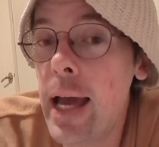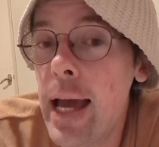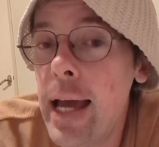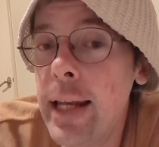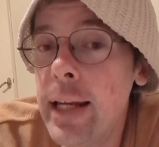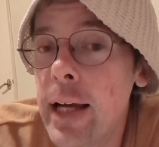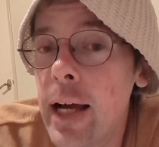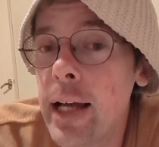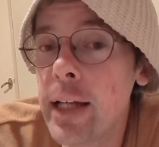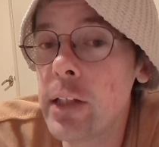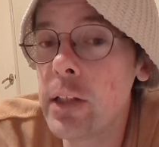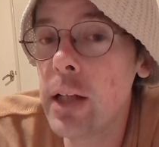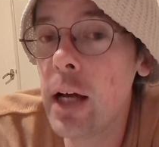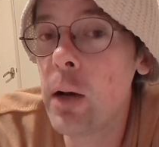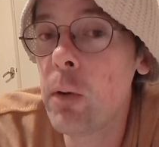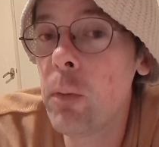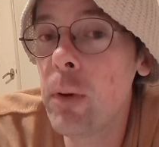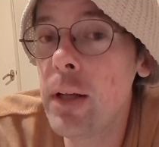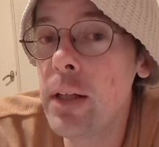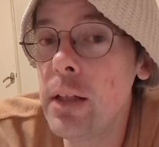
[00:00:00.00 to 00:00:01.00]
And actually,
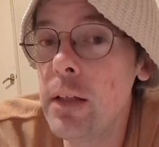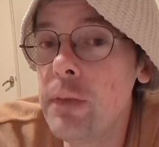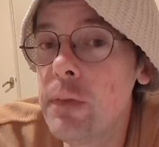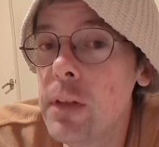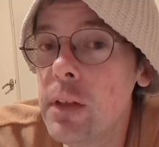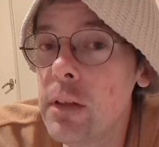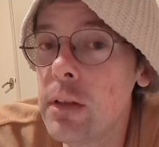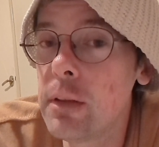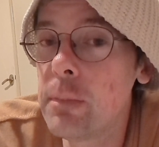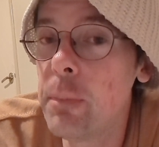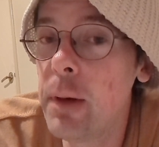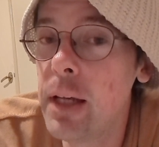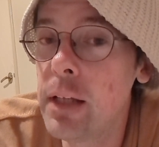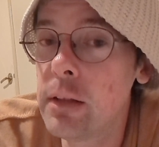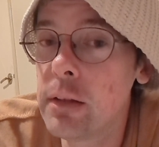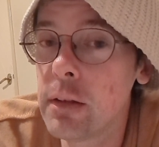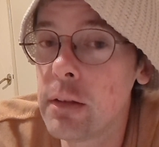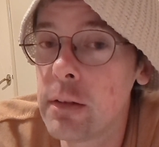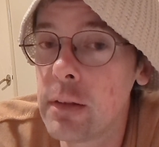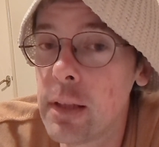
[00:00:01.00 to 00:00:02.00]
I wonder if this is
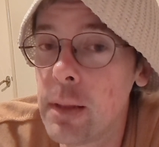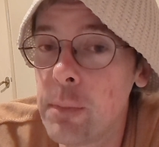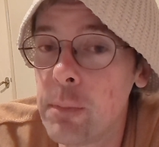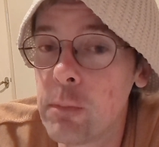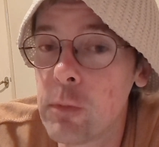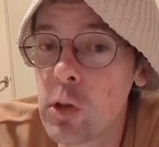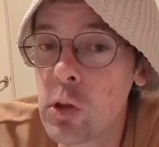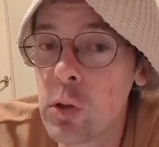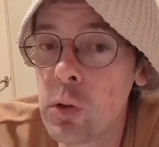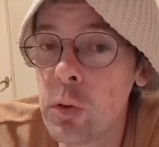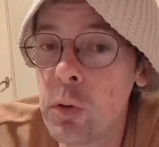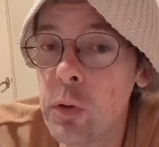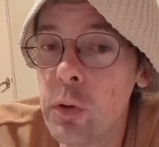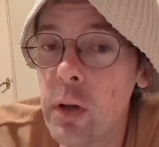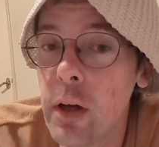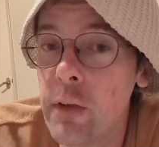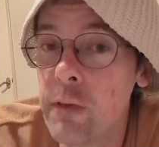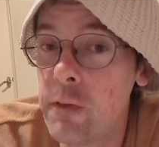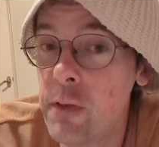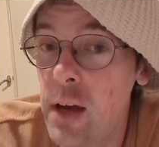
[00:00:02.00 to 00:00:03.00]
based on some
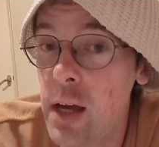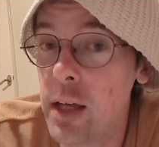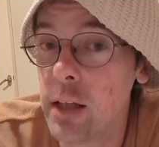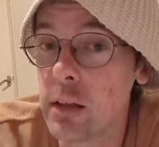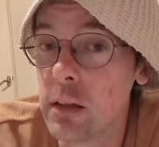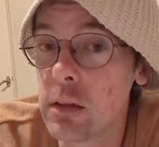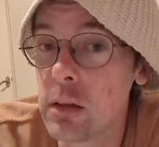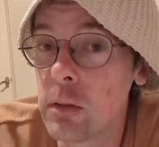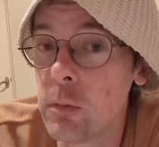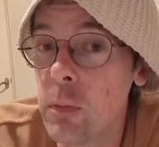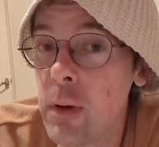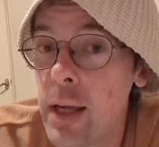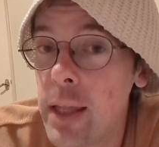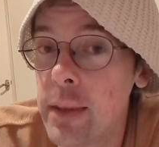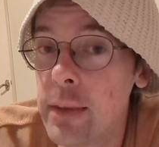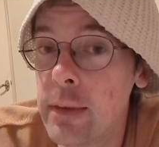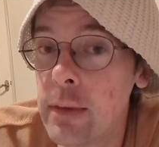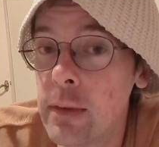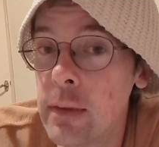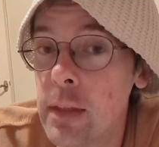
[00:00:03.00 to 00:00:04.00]
true event
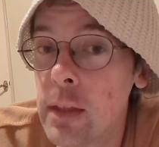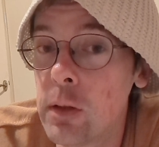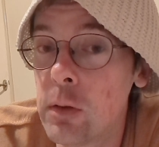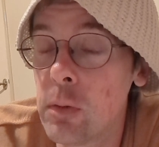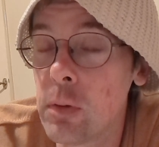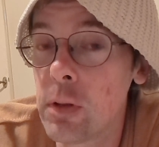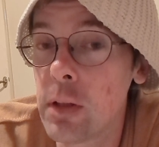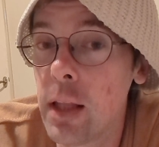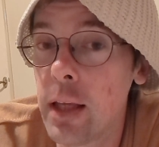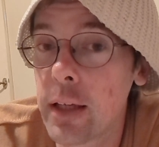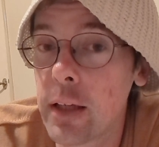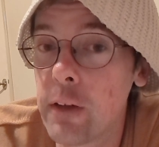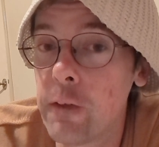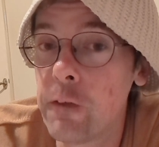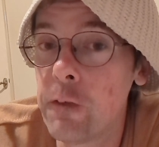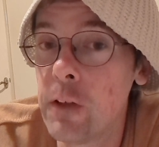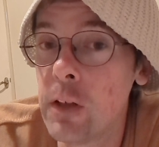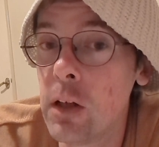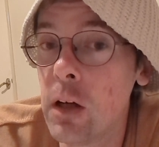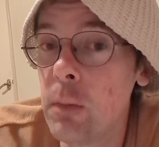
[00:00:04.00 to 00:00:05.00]
where this was like a
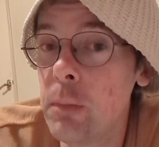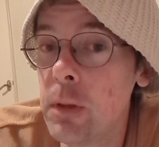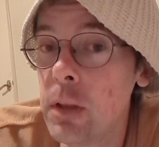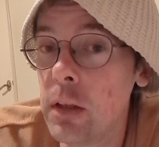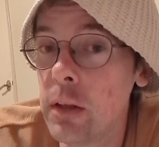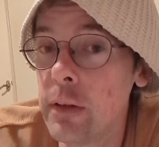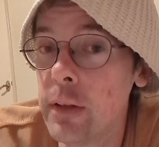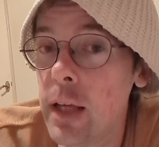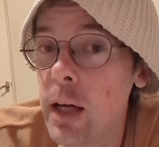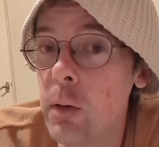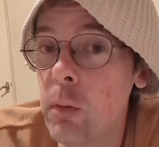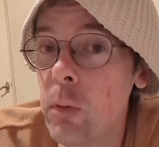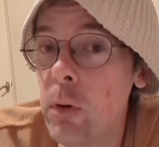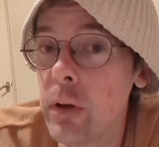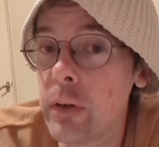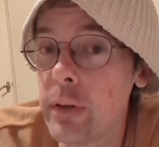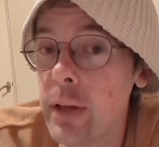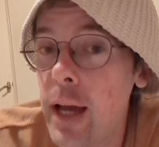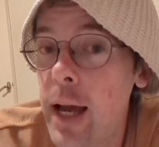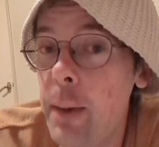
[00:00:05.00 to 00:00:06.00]
phenomenon that
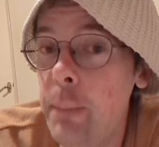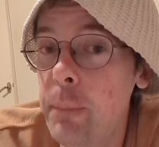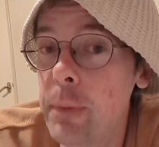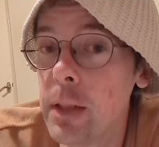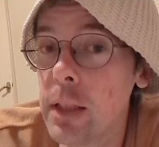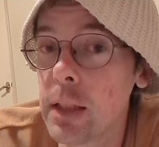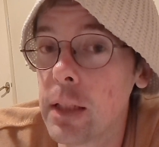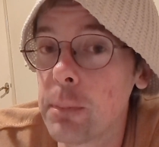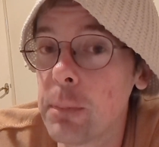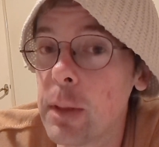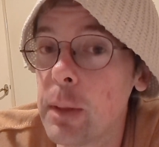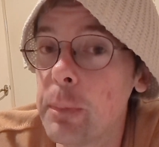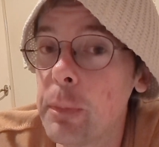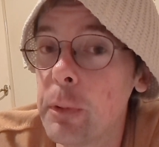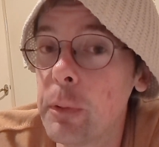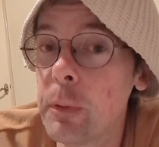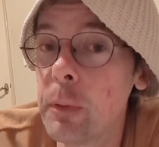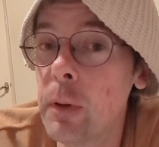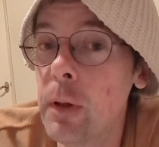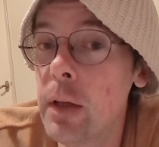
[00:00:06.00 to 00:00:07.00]
was happening.
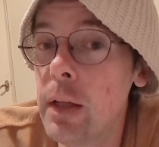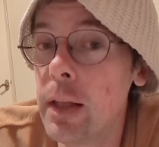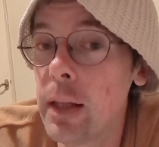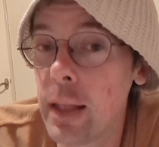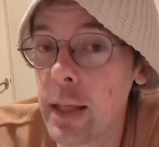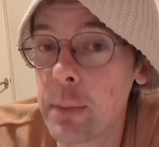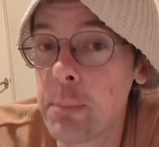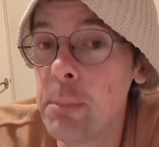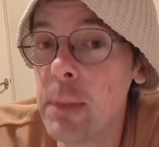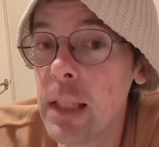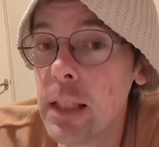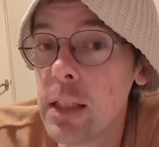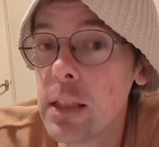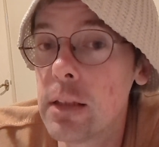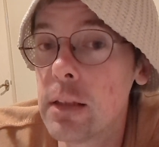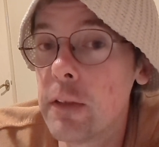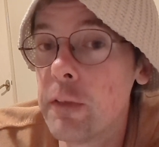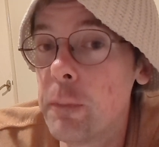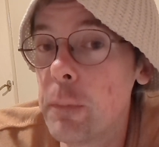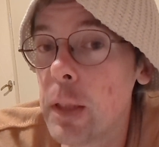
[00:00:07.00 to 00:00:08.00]
People, like
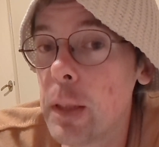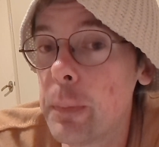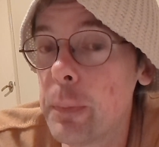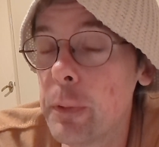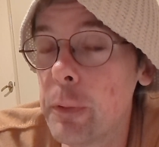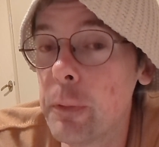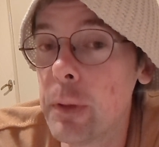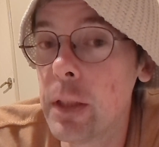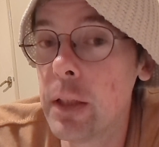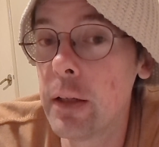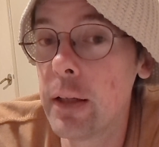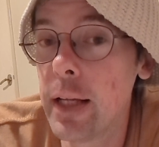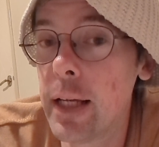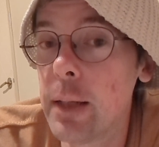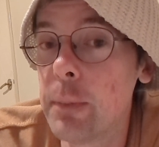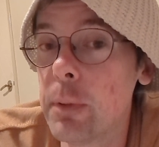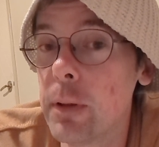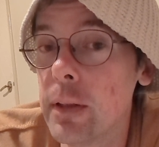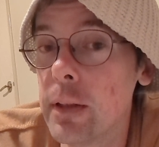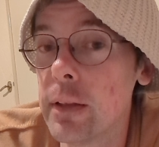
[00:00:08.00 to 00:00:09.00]
millions of people, were not
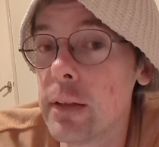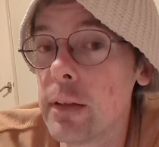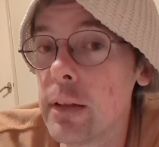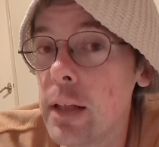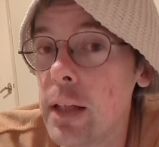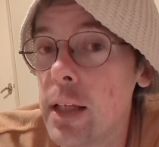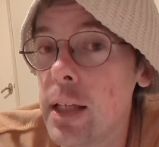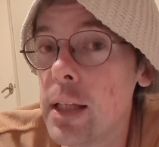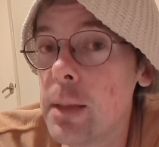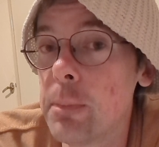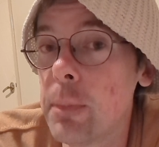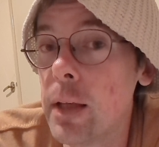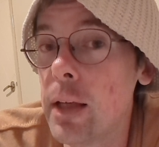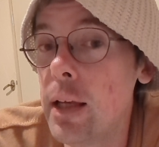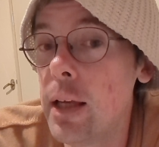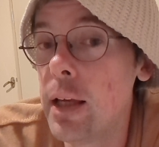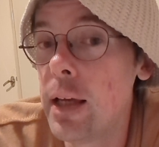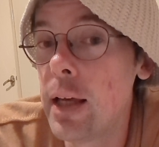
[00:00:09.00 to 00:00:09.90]
able to sleep.